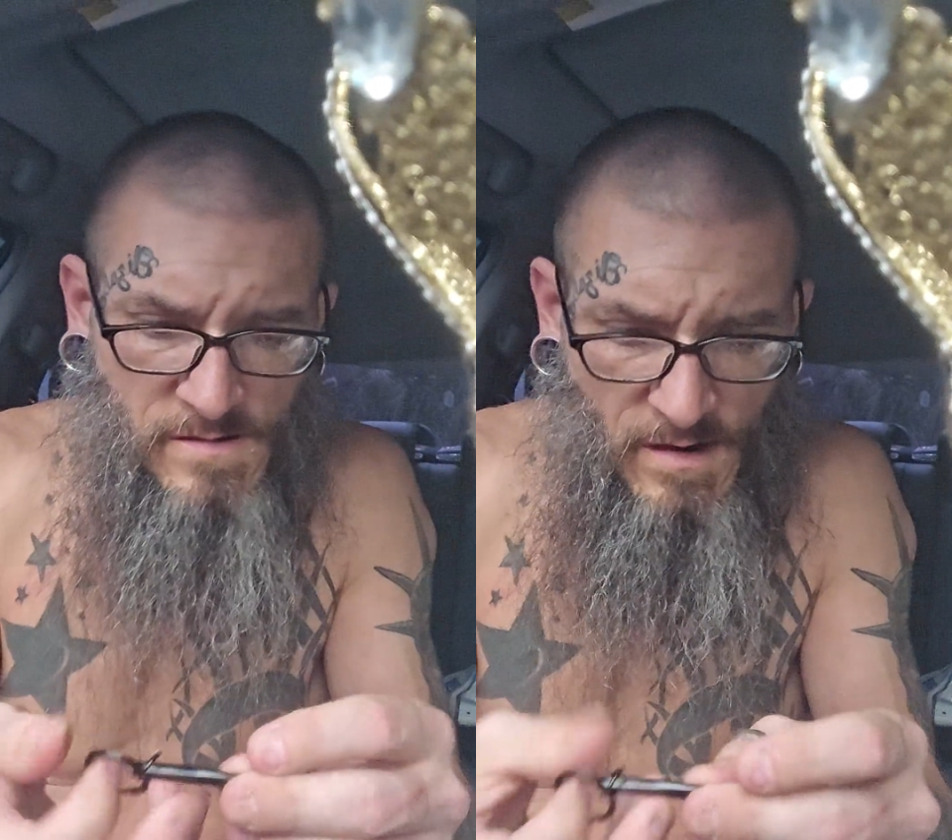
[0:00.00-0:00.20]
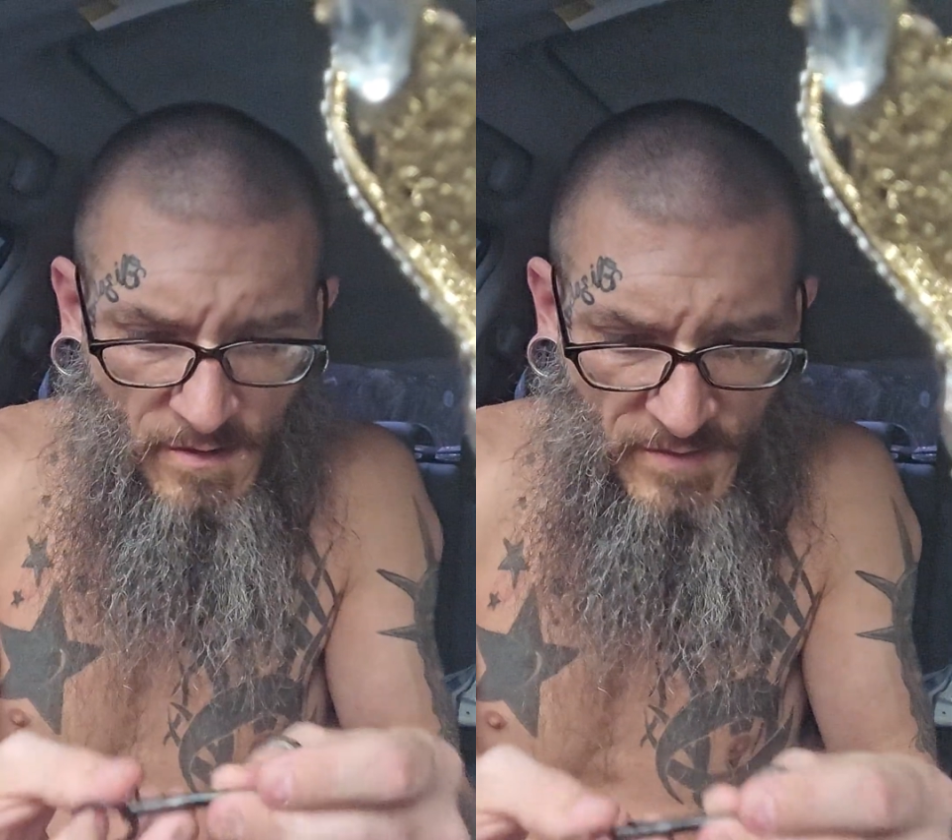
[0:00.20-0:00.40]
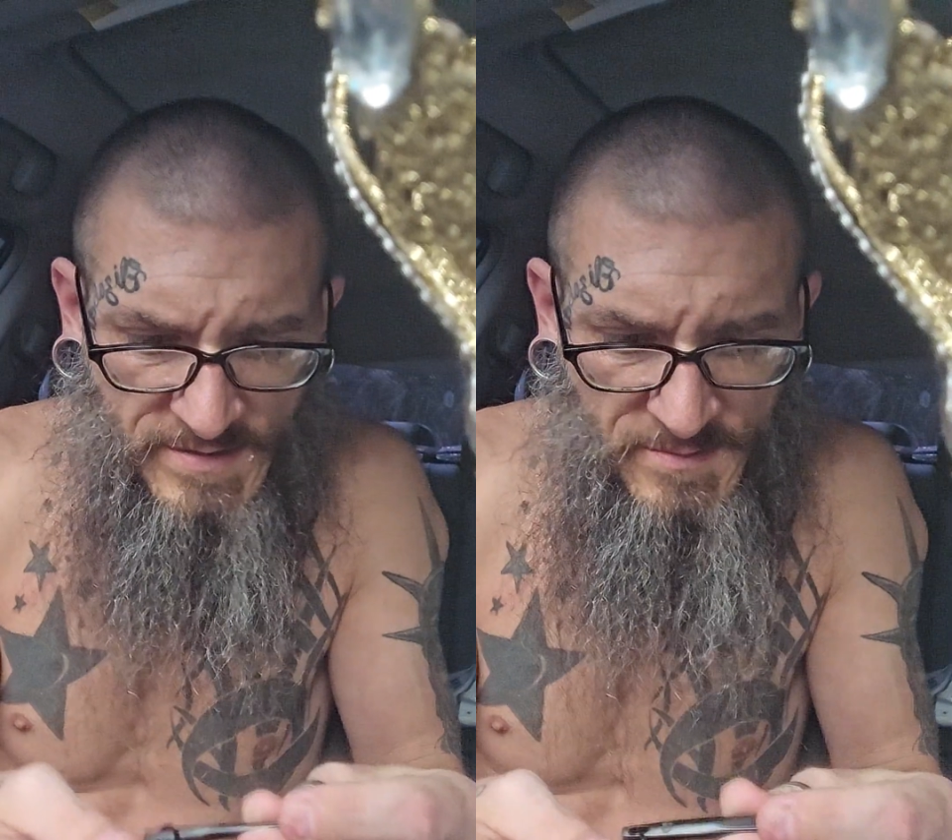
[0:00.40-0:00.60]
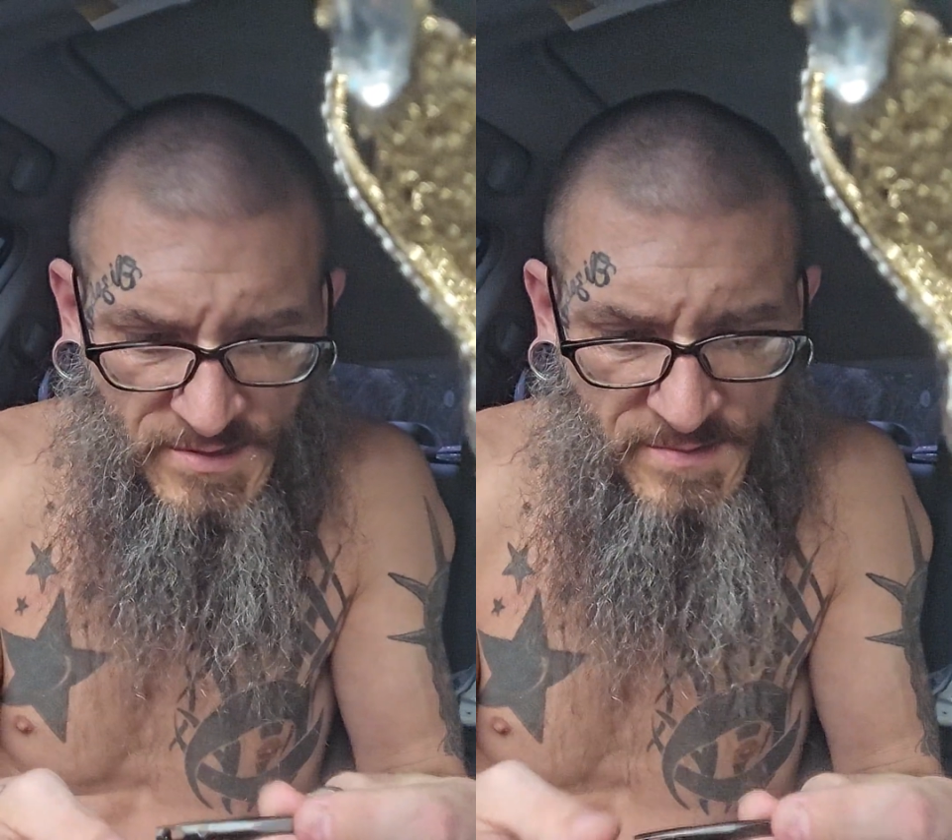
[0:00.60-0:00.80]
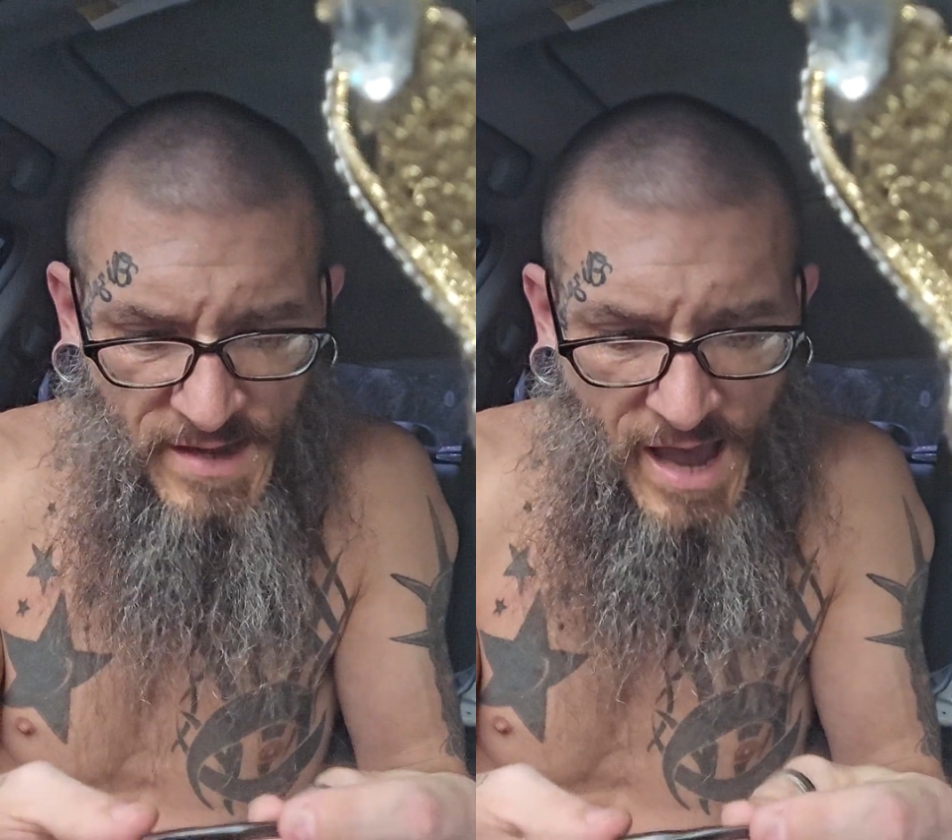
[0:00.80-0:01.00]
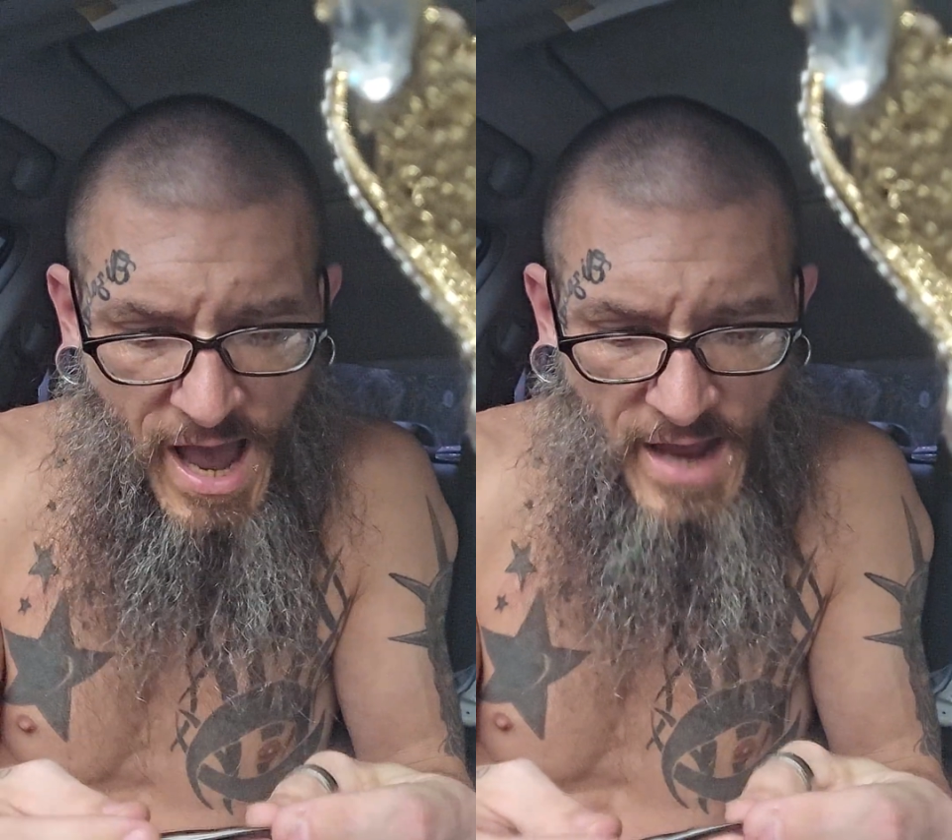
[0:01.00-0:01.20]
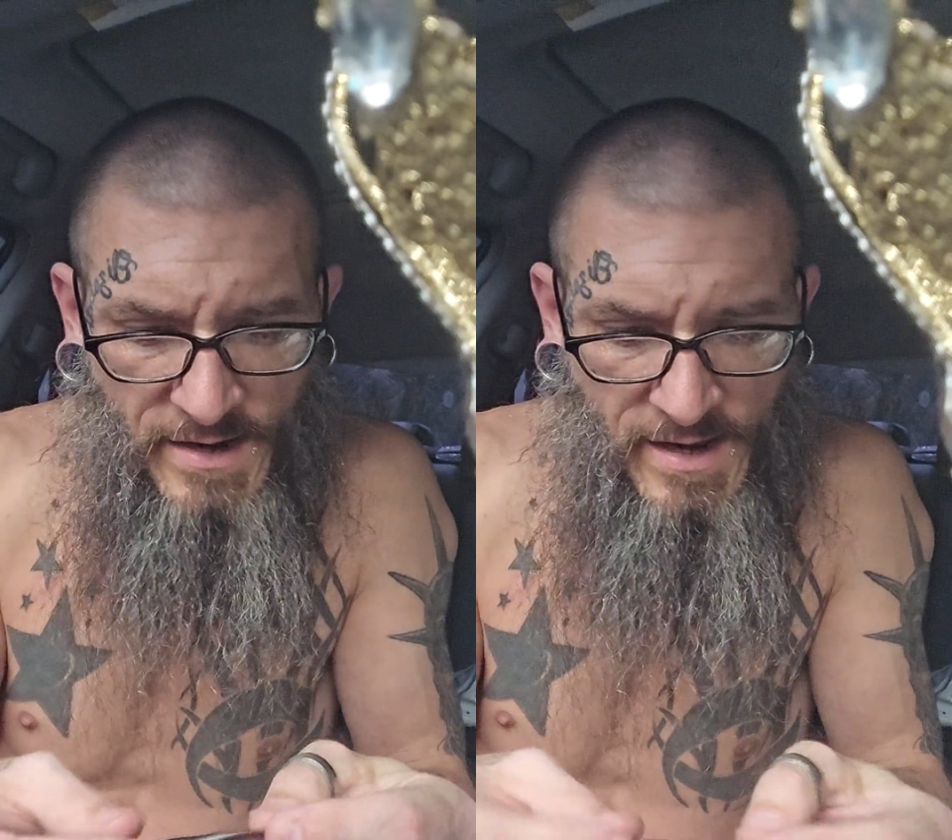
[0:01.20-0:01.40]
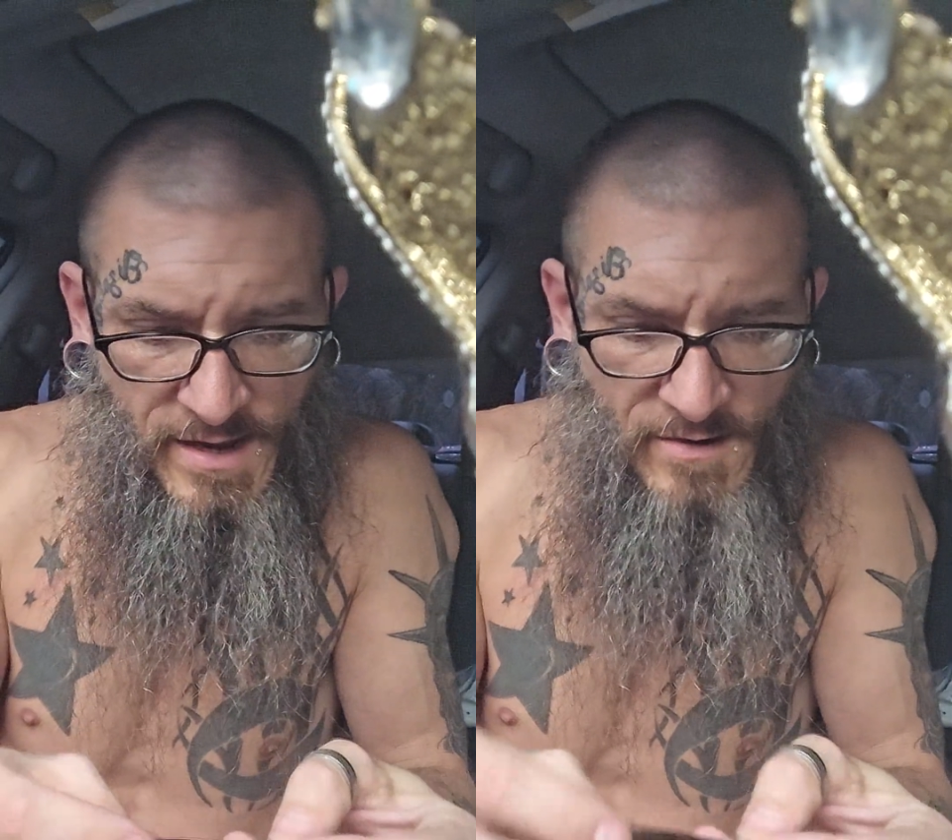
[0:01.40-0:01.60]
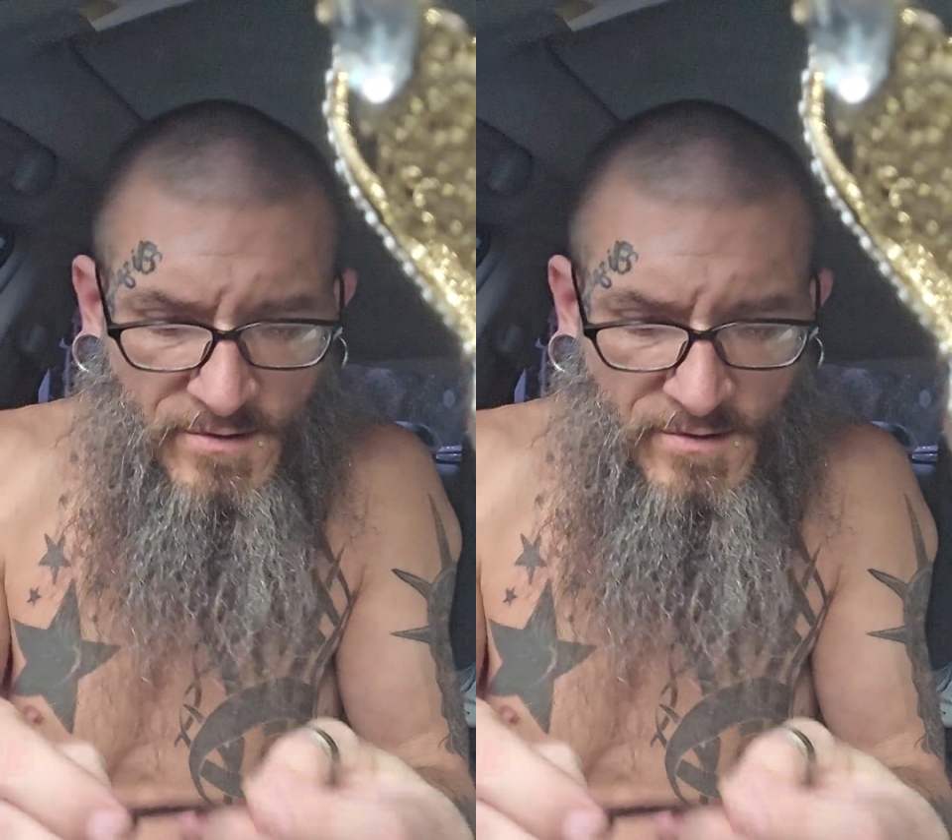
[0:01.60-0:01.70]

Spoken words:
I don't know if that's supposed to be a hot nail